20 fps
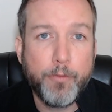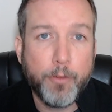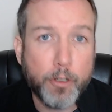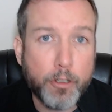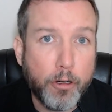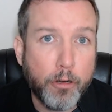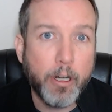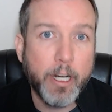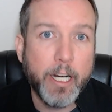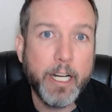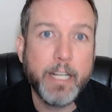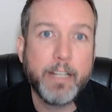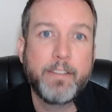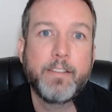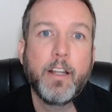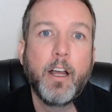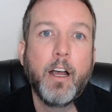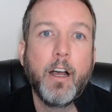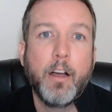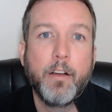for
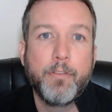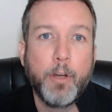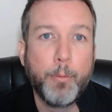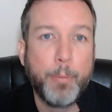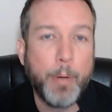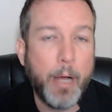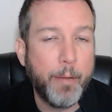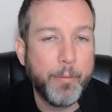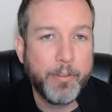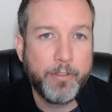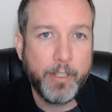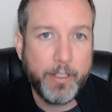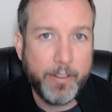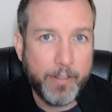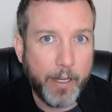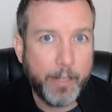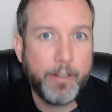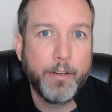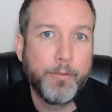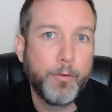critics of Obama's
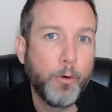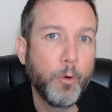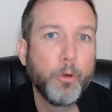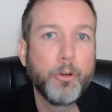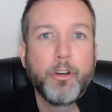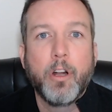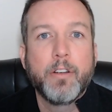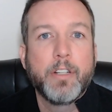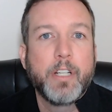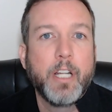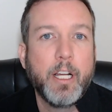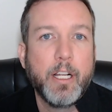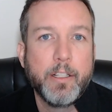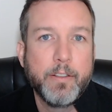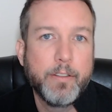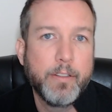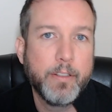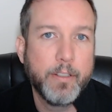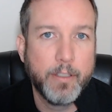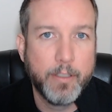executive order on
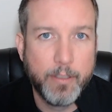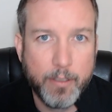guns.